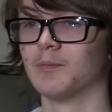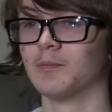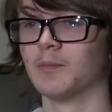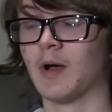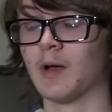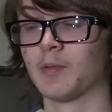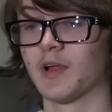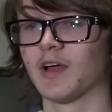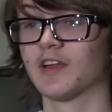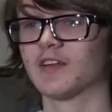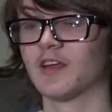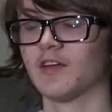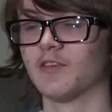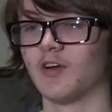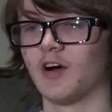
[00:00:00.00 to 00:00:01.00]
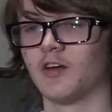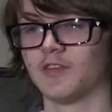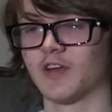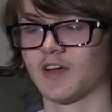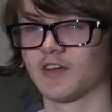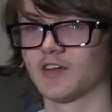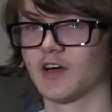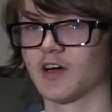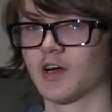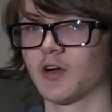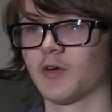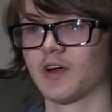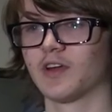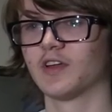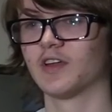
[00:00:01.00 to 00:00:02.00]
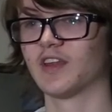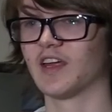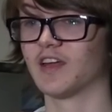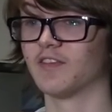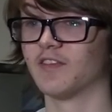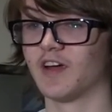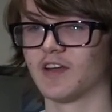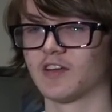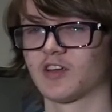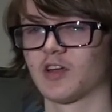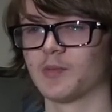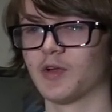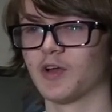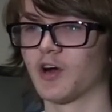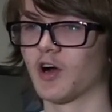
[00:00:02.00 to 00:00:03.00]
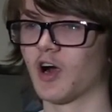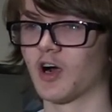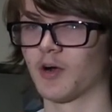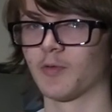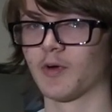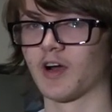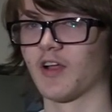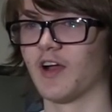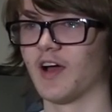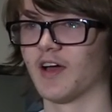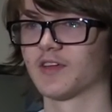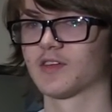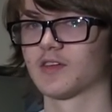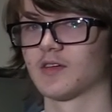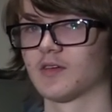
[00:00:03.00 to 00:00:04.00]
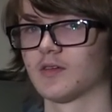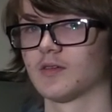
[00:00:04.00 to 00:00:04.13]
My plans involve next year going into the advanced computer hardware class.